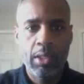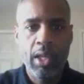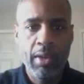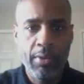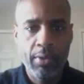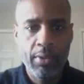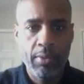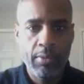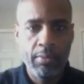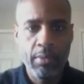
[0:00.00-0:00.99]
Avenue,
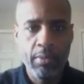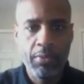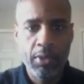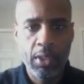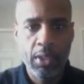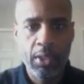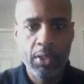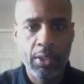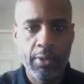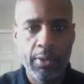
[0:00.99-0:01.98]
Memphis,
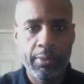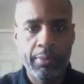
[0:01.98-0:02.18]
Tennessee.